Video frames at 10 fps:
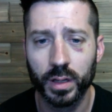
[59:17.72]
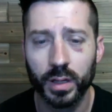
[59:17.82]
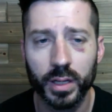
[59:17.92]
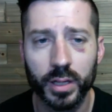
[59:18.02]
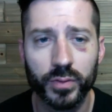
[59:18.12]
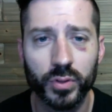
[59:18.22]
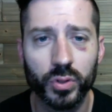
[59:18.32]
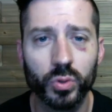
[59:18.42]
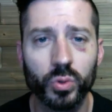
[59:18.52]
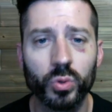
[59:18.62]
If
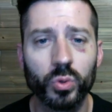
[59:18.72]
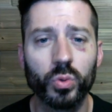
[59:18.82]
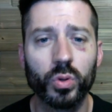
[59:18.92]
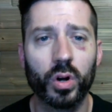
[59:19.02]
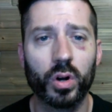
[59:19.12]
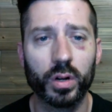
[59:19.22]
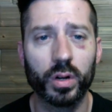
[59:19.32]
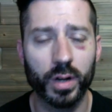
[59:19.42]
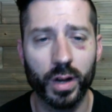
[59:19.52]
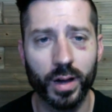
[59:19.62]
you are
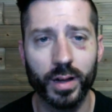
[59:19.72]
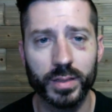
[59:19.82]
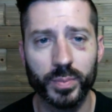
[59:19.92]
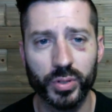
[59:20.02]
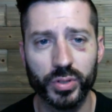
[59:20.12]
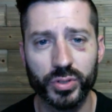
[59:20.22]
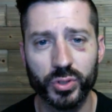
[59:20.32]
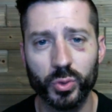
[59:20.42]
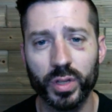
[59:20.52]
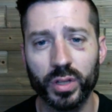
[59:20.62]
not
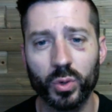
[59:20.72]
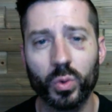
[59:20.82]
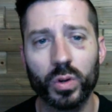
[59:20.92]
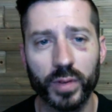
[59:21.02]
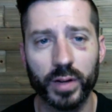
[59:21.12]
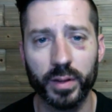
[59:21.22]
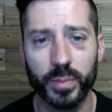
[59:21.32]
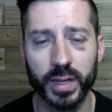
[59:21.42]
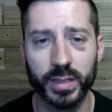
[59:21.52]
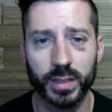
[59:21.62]
pursuing your very
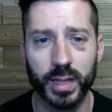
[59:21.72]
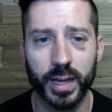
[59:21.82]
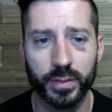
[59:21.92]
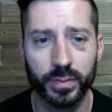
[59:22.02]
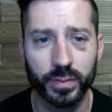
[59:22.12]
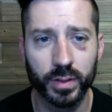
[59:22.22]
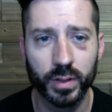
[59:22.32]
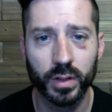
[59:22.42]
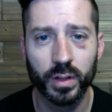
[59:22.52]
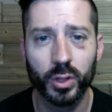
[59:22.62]
best life,
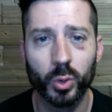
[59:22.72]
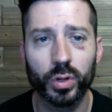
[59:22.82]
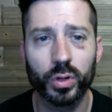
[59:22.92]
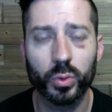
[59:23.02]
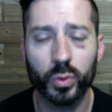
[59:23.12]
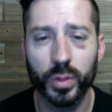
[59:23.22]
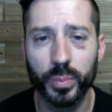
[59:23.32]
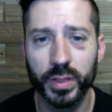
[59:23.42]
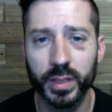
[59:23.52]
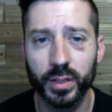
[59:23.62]
you are
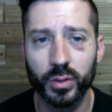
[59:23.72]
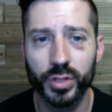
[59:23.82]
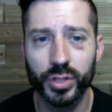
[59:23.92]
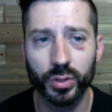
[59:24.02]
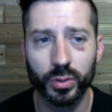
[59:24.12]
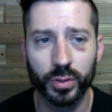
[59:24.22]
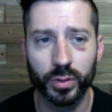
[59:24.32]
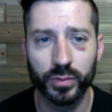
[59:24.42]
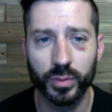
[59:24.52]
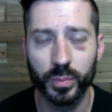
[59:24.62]
crippling your
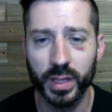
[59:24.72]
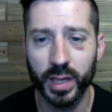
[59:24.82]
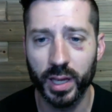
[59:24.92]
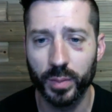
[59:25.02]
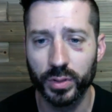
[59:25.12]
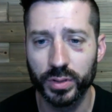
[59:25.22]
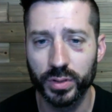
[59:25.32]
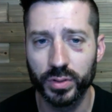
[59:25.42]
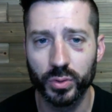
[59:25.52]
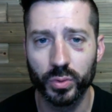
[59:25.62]
children from being able to
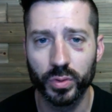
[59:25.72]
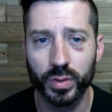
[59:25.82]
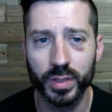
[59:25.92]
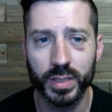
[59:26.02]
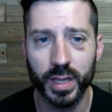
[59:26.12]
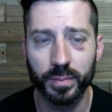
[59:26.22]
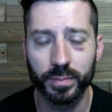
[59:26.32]
do the same.